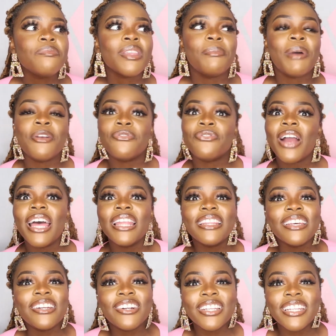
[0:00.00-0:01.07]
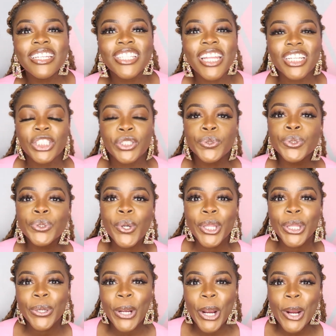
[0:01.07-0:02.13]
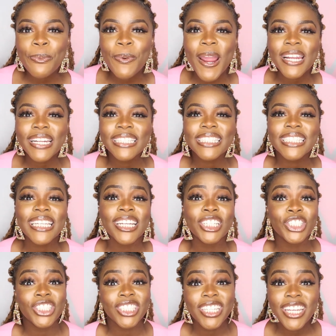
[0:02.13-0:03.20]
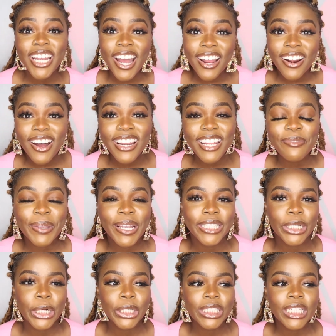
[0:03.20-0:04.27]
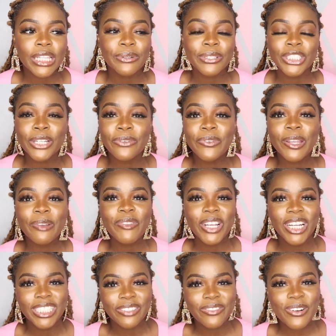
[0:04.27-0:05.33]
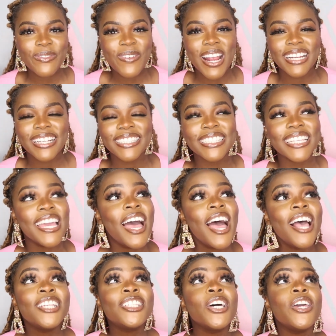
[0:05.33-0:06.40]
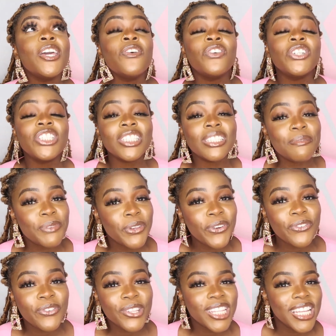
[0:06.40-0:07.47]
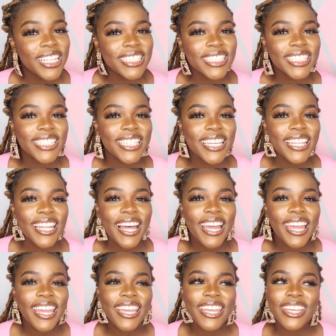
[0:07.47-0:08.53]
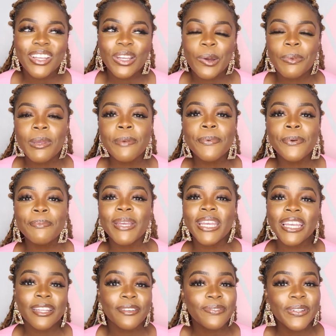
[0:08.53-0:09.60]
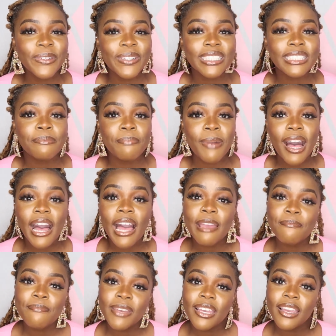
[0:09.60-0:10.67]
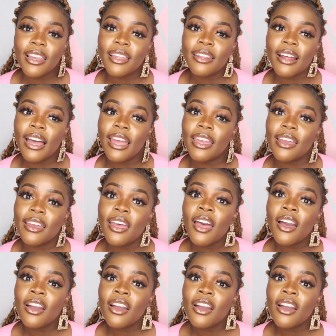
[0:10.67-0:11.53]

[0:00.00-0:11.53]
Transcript: My friend literally, like, she was going through her pregnancy and she got on it because her teeth were shifting because of her pregnancy. So it was just a beautiful thing to see, like, you know, people being influenced by me, like